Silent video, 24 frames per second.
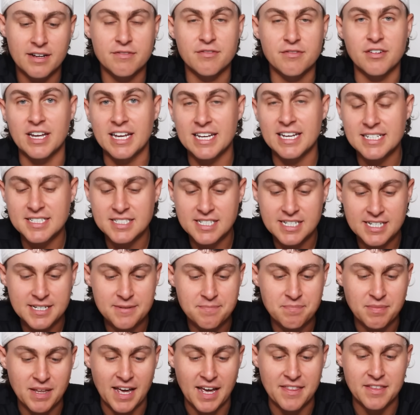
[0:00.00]
for
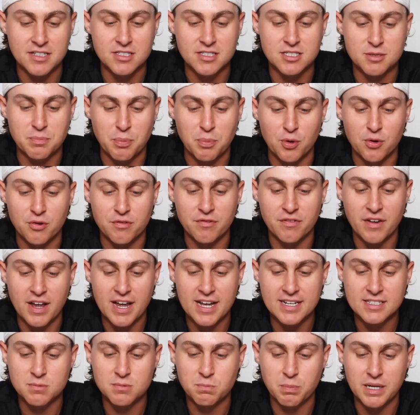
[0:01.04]
easy and then spoof,
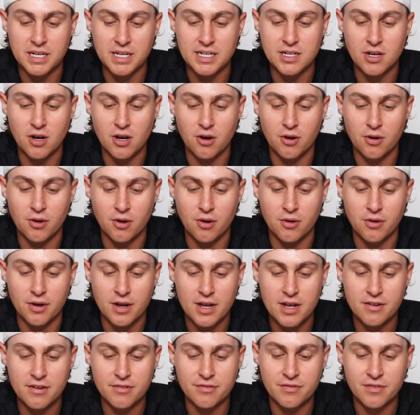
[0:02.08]

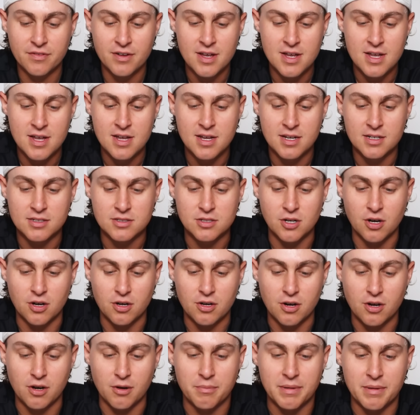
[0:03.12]
spoof.com,
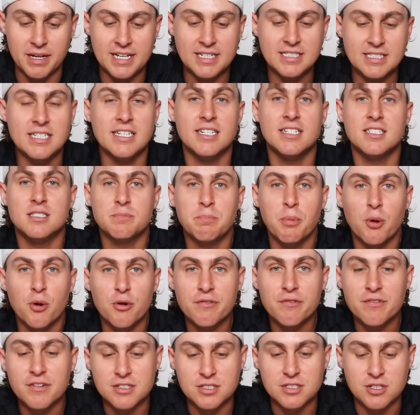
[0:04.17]

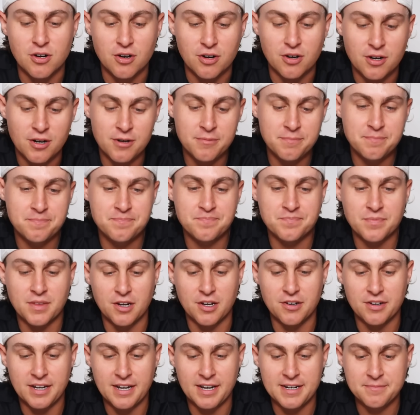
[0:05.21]
easyspoof.com,
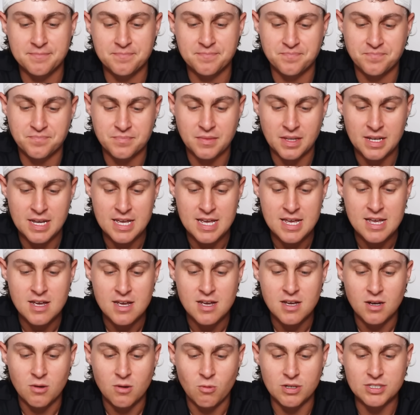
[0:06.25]
okay?
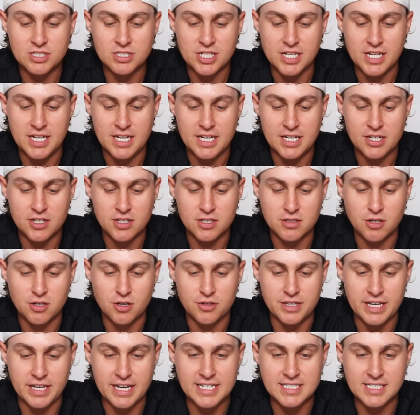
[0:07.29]
Once you're here, you're going to
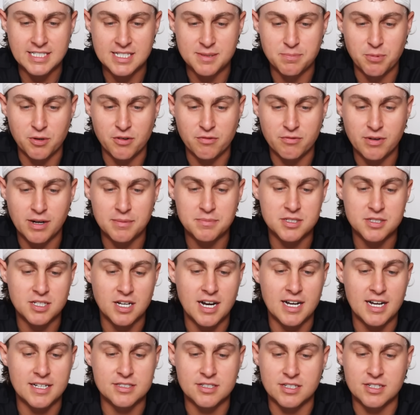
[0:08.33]
load the Easy Spoof
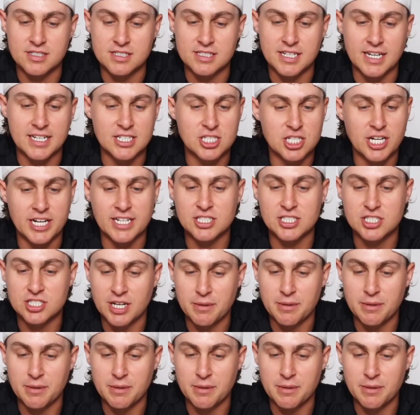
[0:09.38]
website. It's going to say change